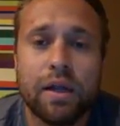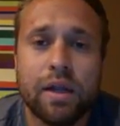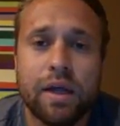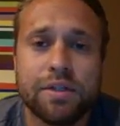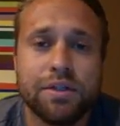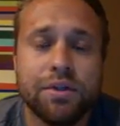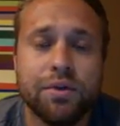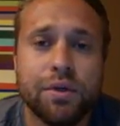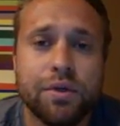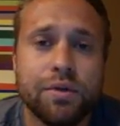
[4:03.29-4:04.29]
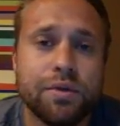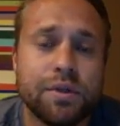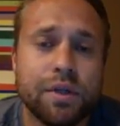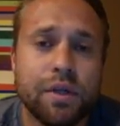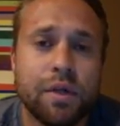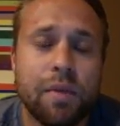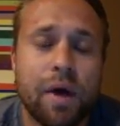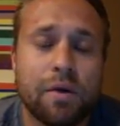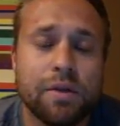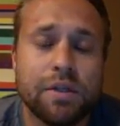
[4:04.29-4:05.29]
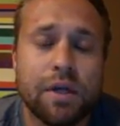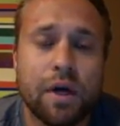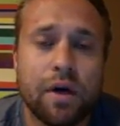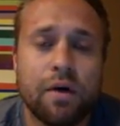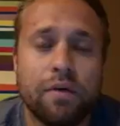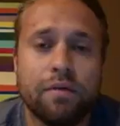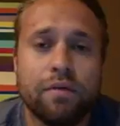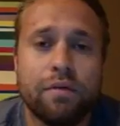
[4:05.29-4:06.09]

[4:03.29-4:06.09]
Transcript: That's to reduce the amount of